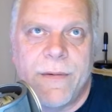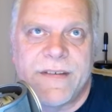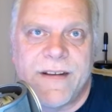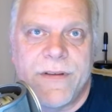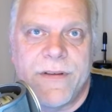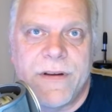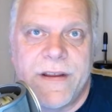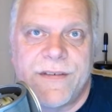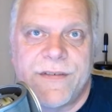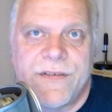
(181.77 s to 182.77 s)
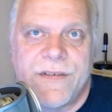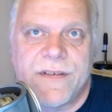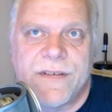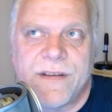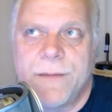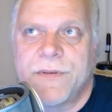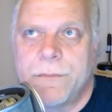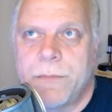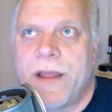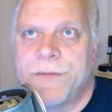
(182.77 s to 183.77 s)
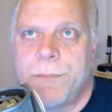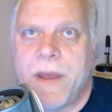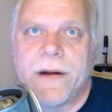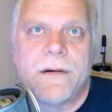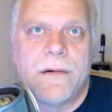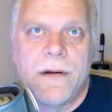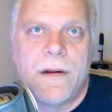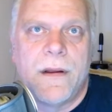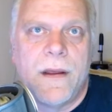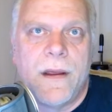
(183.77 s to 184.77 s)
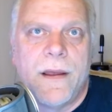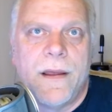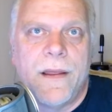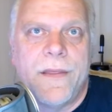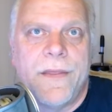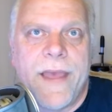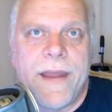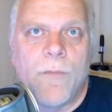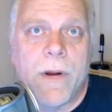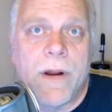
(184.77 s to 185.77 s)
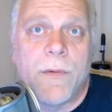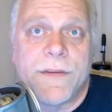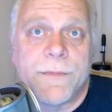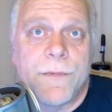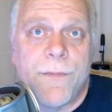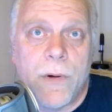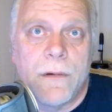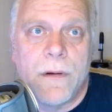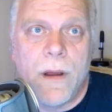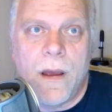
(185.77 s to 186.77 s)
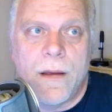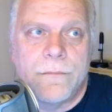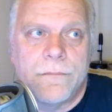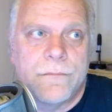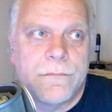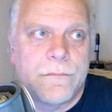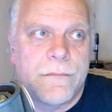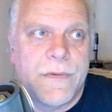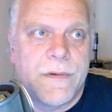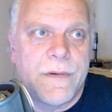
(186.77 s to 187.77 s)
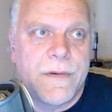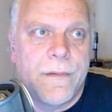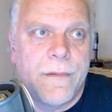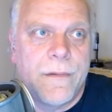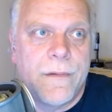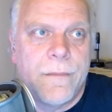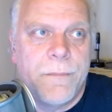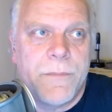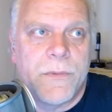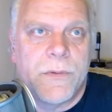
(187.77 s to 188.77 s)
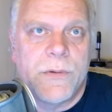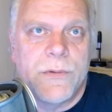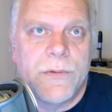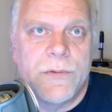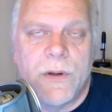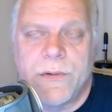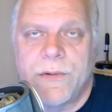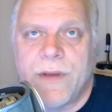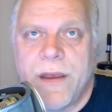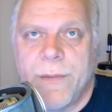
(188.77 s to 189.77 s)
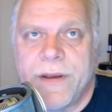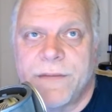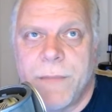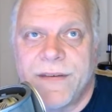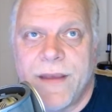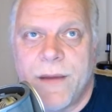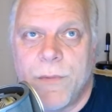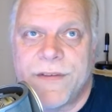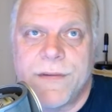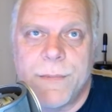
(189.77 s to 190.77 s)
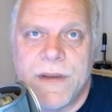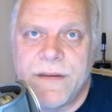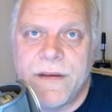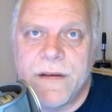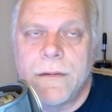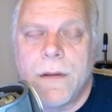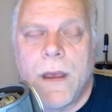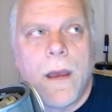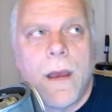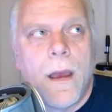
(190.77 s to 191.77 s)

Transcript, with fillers: iOS 11 is just leaps and bounds better than what it was before. Um, people who don't use iOS may say, What's the big deal?